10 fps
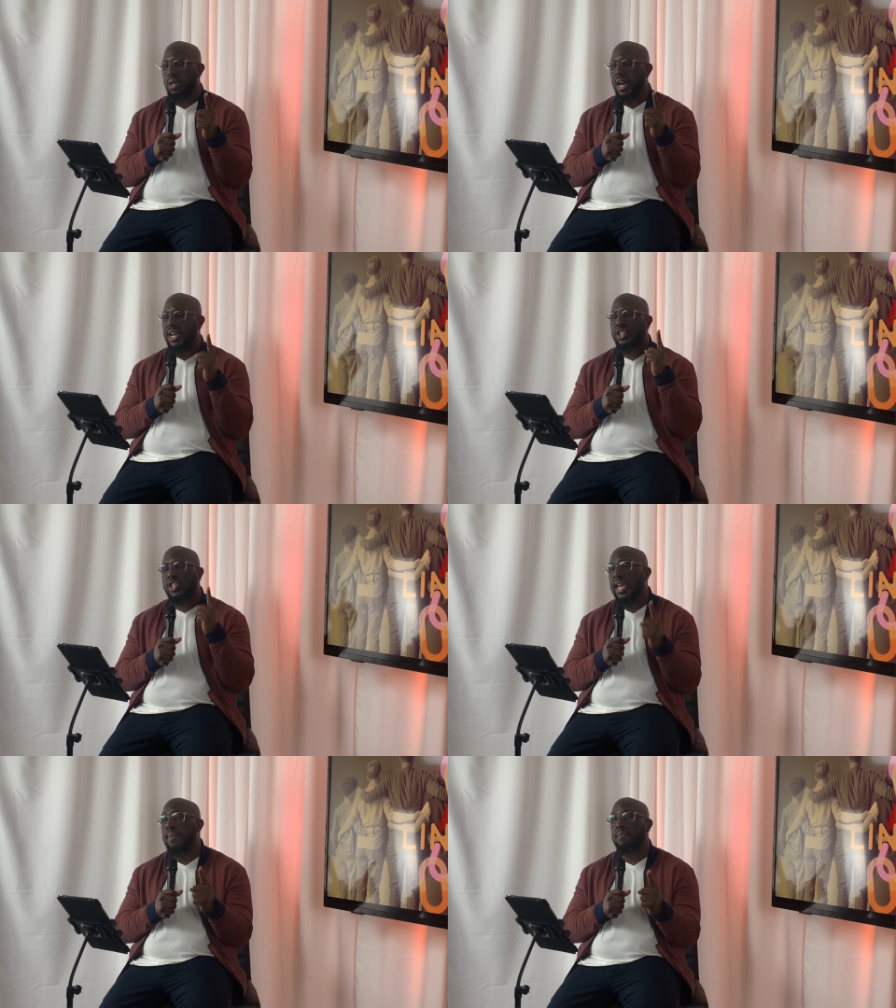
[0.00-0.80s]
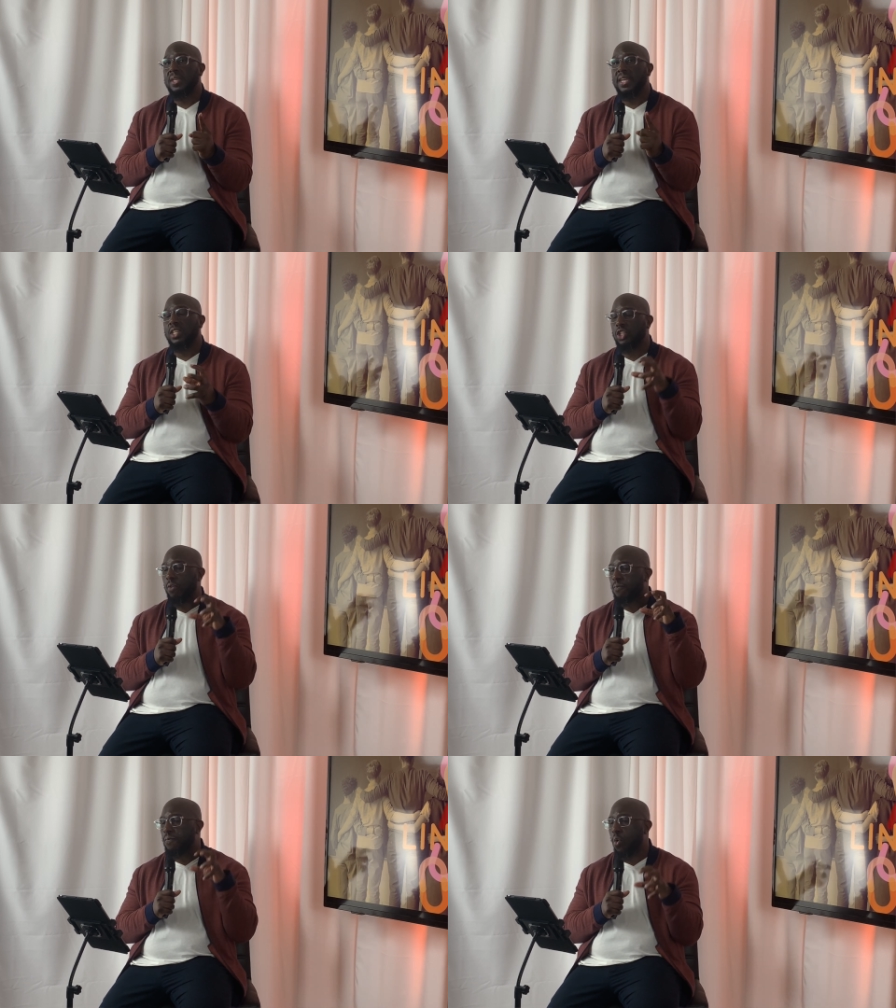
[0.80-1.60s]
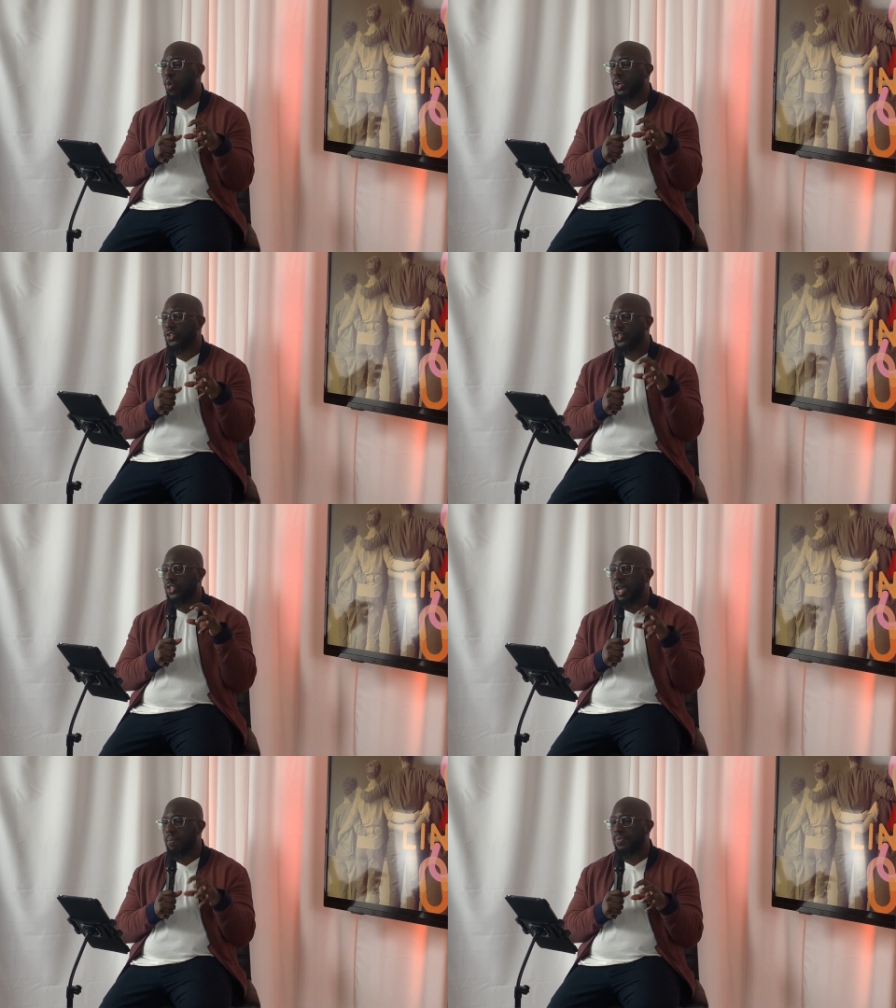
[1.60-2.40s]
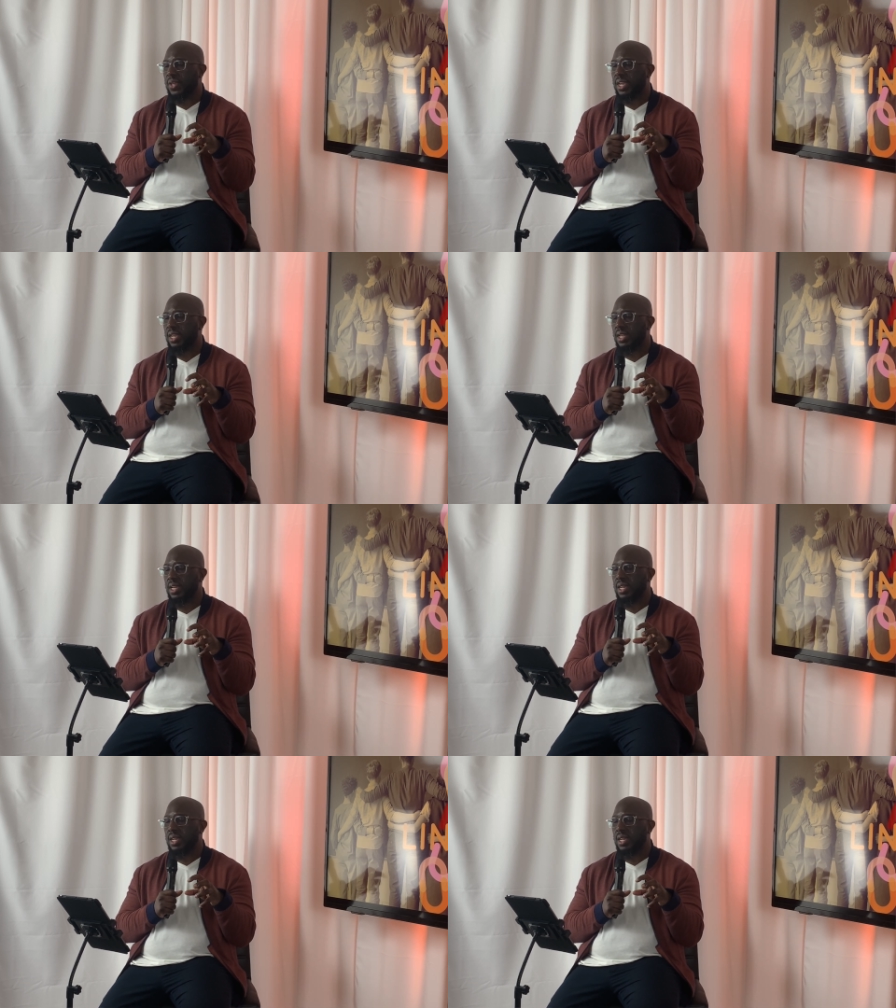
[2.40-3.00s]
attempting to force something